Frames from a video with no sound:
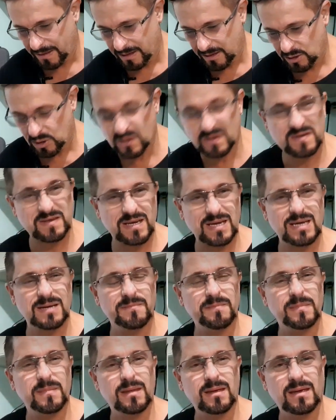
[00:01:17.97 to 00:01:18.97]
You see,
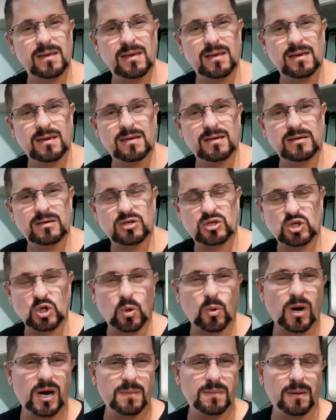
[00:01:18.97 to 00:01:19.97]

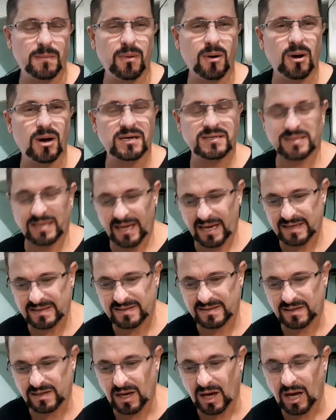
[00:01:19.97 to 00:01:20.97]
Shawarma Boss
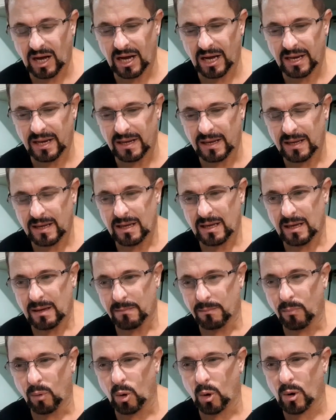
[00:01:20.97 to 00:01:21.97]
has gone
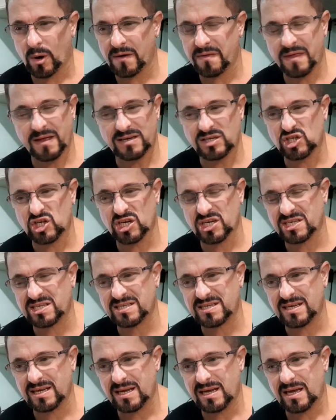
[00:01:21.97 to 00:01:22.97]
more than
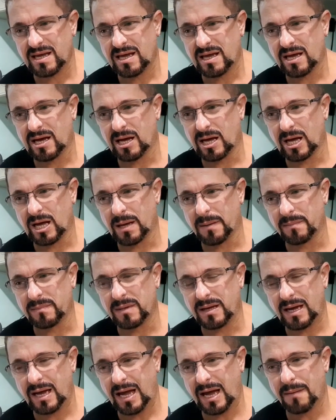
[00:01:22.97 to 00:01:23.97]
just
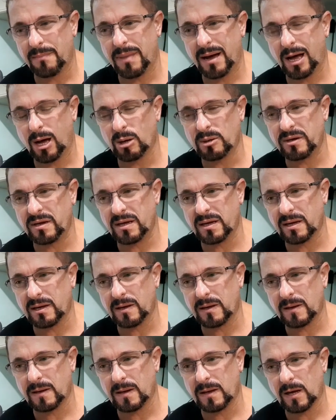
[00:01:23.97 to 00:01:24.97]
about
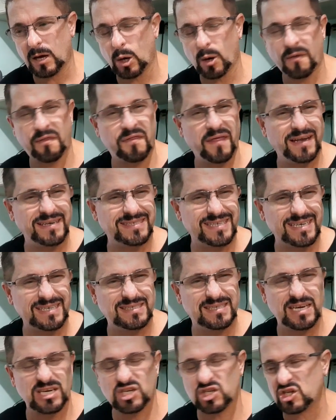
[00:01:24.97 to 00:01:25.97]

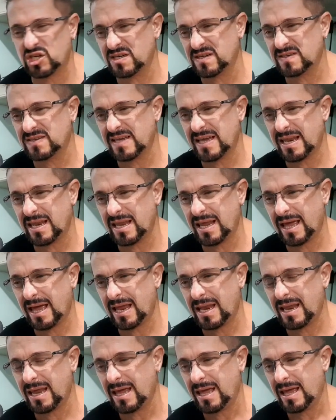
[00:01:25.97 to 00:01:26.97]
authentic dishes
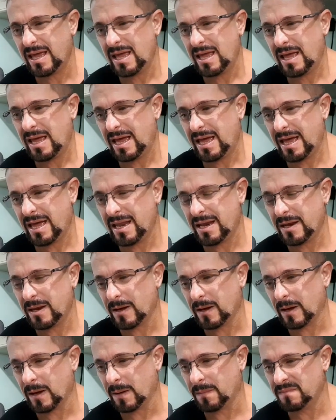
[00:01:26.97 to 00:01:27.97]
and
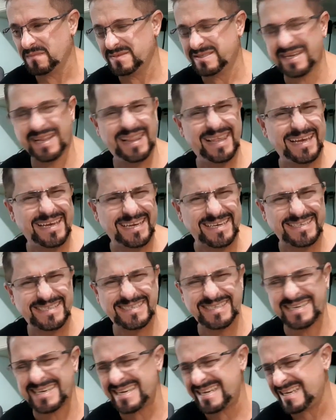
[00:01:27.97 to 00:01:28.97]

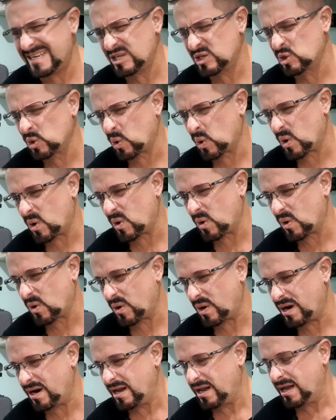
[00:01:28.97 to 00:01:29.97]
delicacies
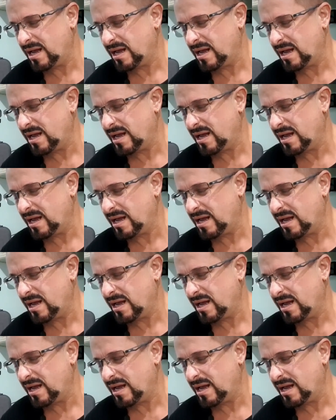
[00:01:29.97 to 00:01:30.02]
or